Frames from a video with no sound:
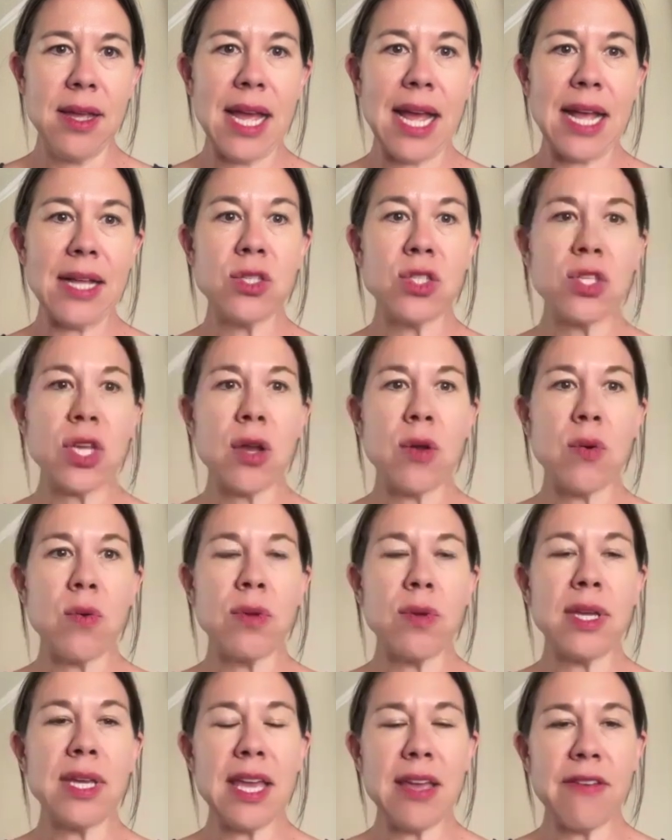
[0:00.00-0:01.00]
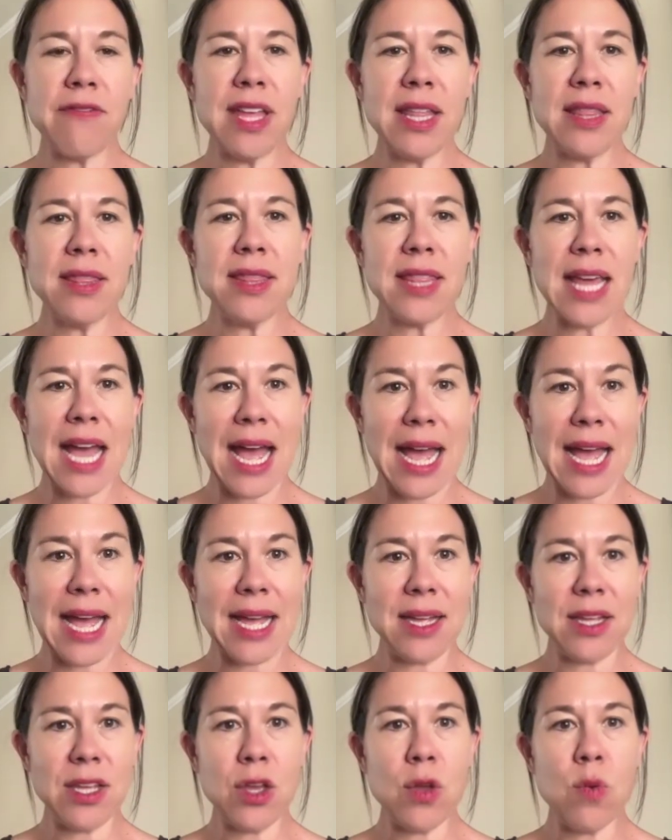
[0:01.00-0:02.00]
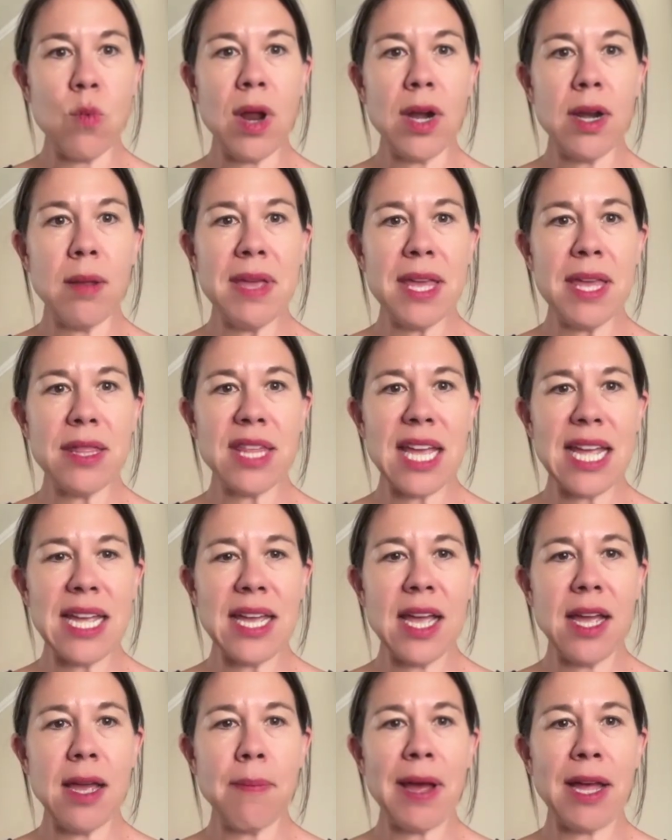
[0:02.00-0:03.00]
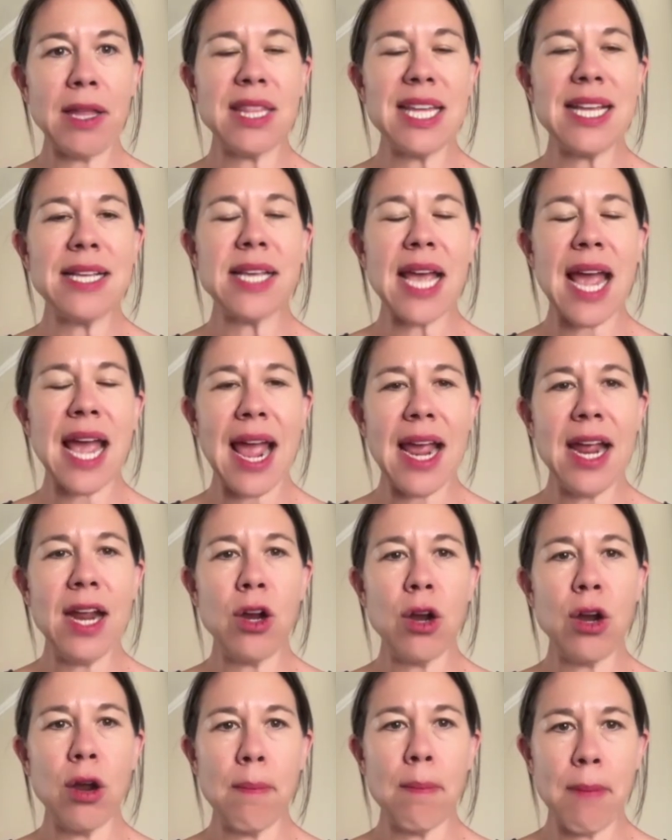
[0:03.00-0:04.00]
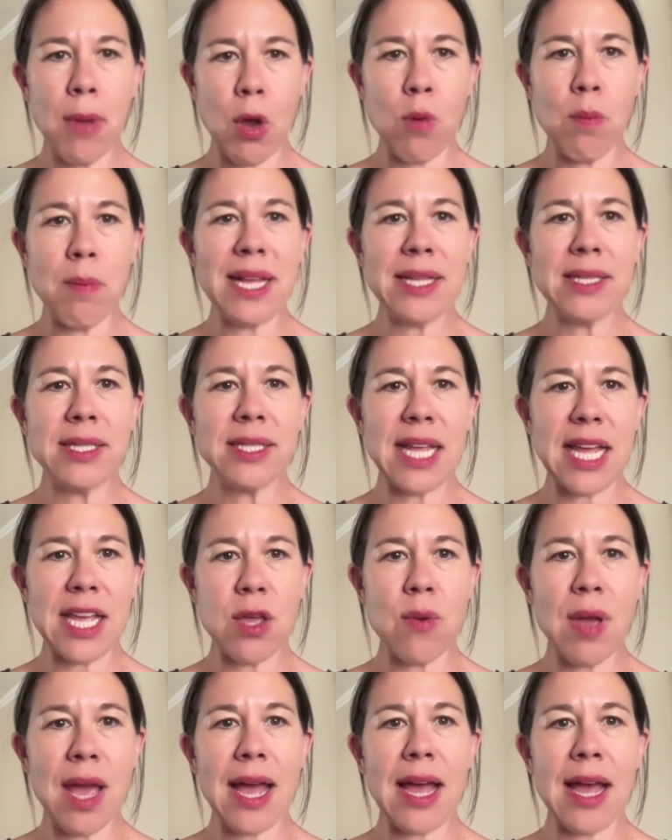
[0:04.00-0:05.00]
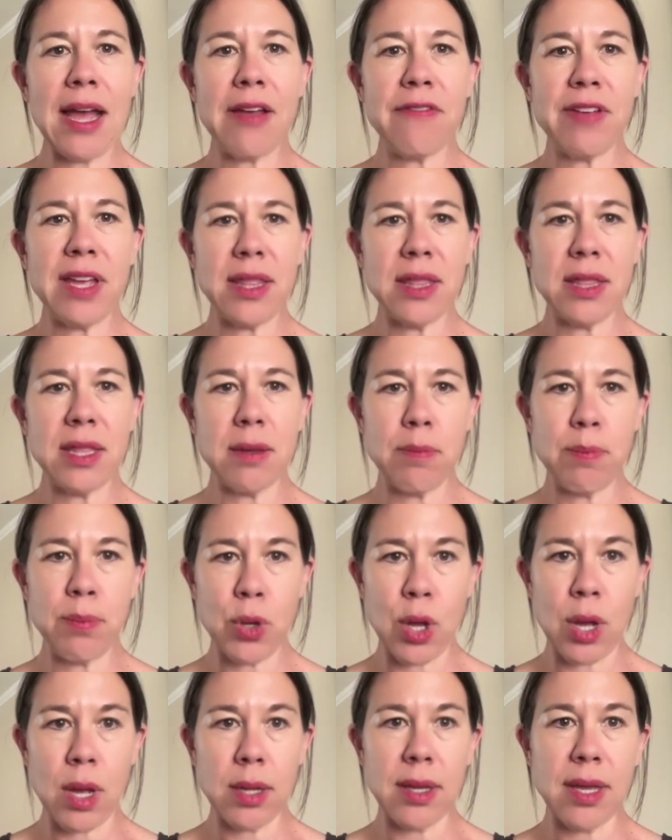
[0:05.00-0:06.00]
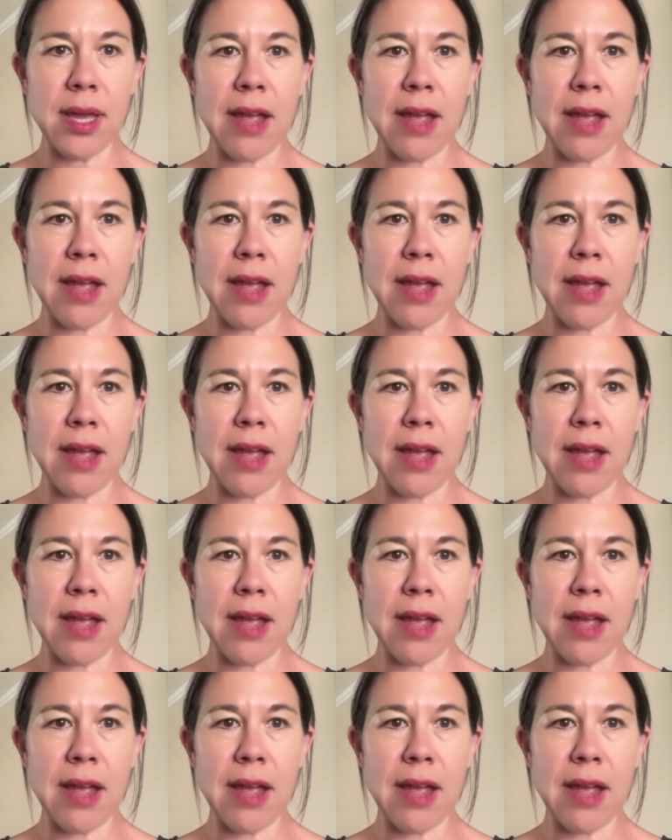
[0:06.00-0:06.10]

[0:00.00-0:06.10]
And so, given that, you want to be thinking about these anchor moments that you have in the book.